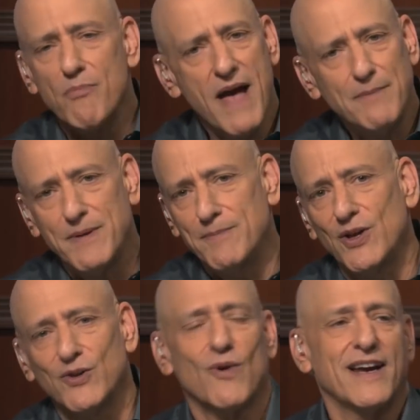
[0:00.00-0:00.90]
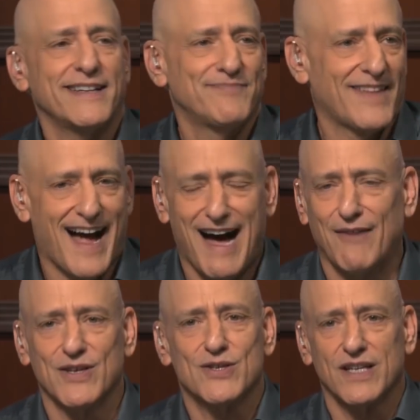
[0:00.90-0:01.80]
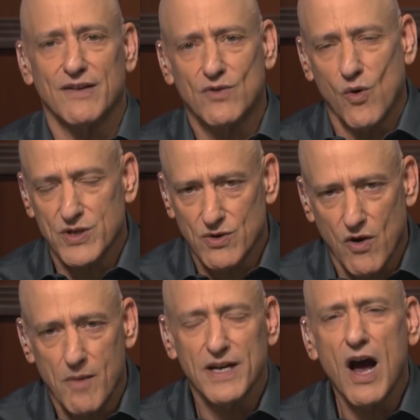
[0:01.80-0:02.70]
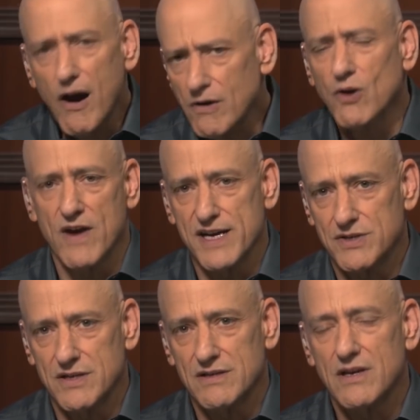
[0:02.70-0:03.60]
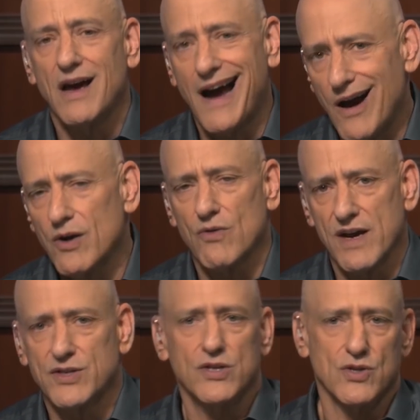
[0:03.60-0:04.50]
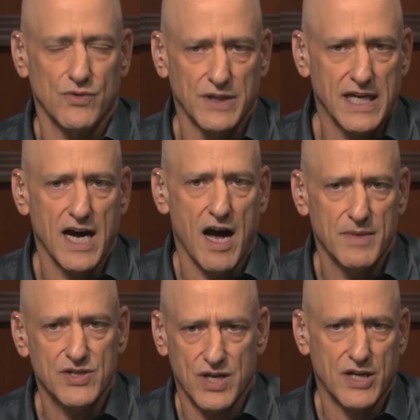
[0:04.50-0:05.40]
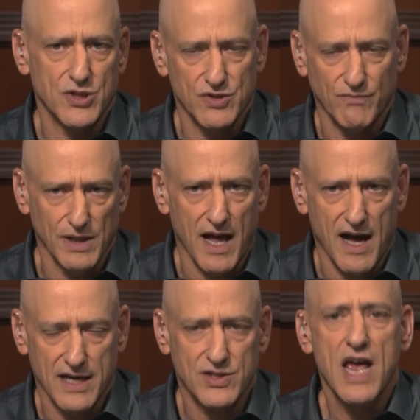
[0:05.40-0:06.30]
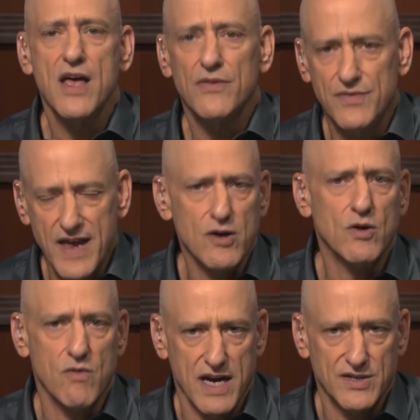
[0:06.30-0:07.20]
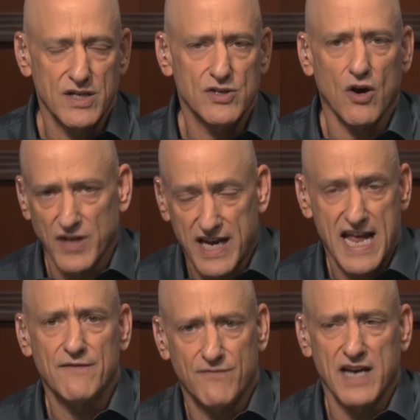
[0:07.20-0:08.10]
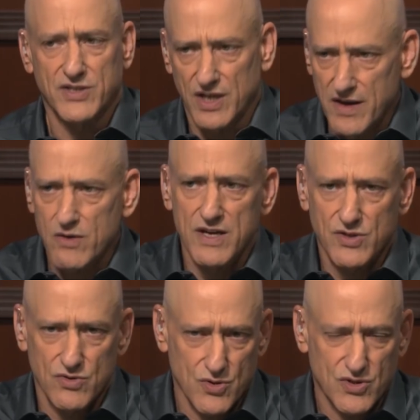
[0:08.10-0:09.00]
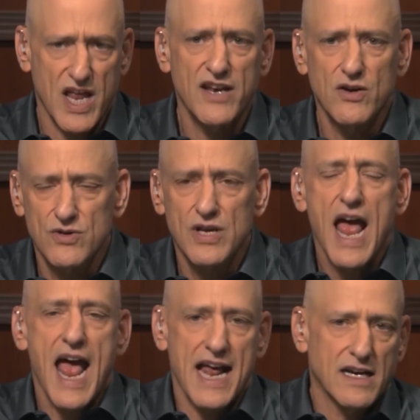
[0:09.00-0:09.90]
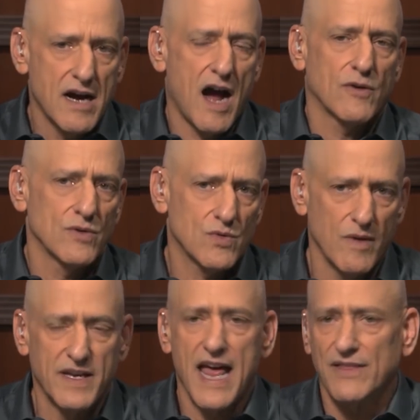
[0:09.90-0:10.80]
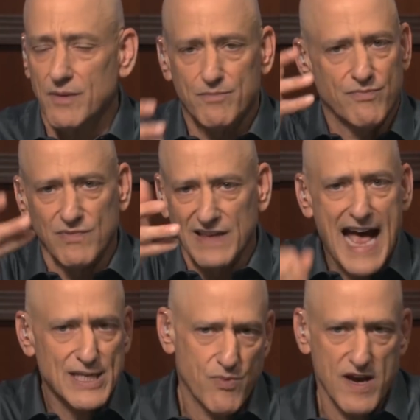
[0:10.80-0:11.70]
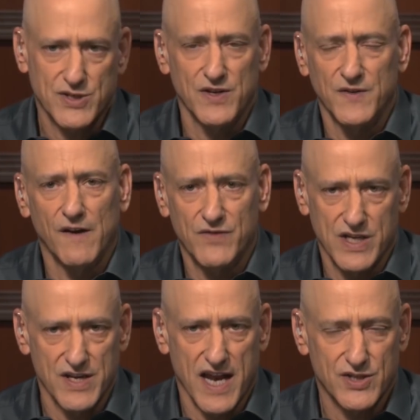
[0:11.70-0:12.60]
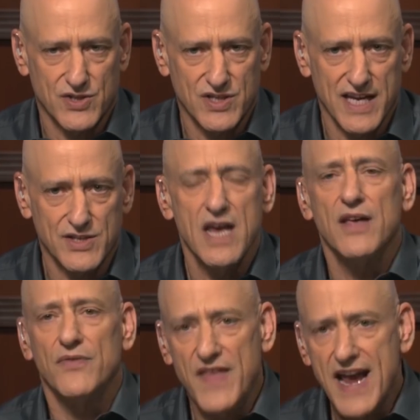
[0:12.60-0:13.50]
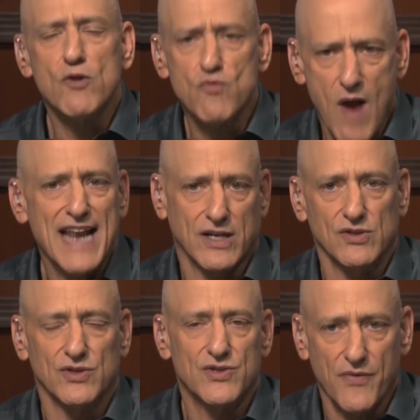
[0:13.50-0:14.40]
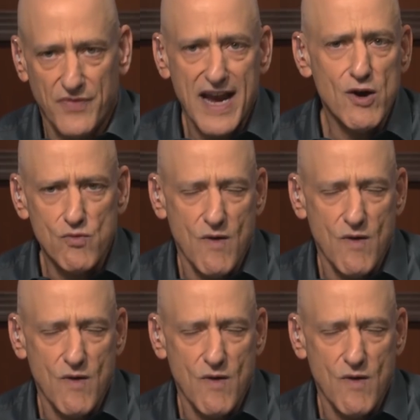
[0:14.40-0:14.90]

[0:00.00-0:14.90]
Are there bad people on the right? Obviously, of course there are. But our crazies are in the comment sections of blogs. Their crazies are Dianne Feinstein. Their crazies are senators and congresswomen and the last president of the United States. Their radicals